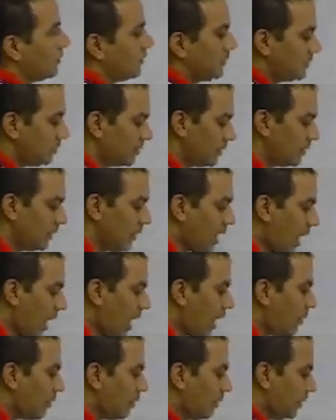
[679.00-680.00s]
study
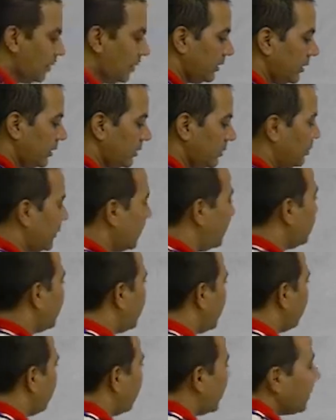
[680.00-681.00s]
how it has been
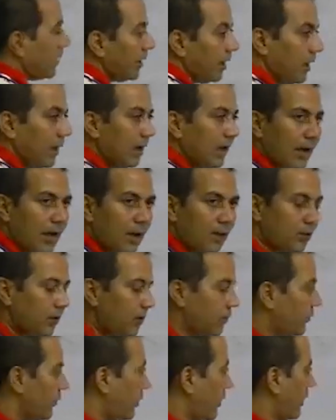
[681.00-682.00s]
prepared in
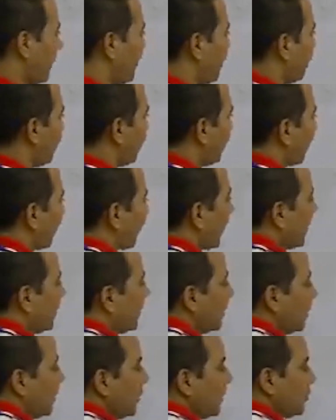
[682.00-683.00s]
laboratory.
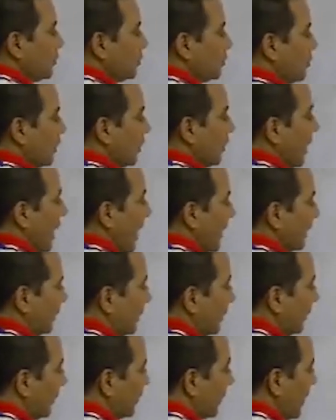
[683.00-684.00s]
So, I
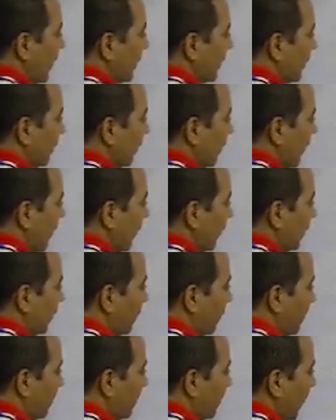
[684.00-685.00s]
think that
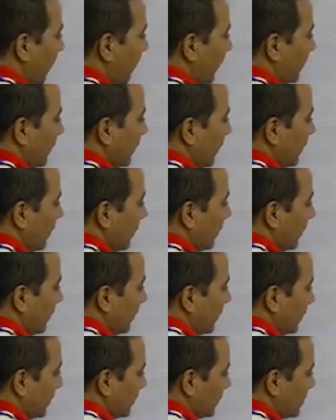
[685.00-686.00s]
you may
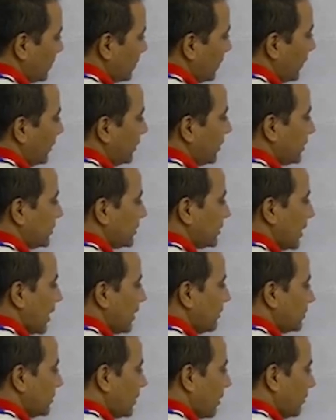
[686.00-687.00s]
see these
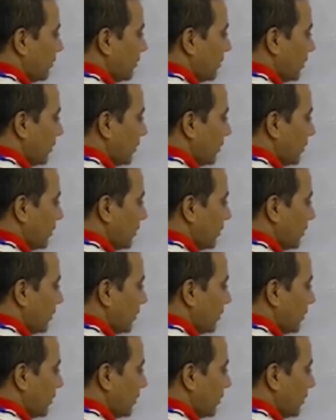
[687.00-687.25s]
types of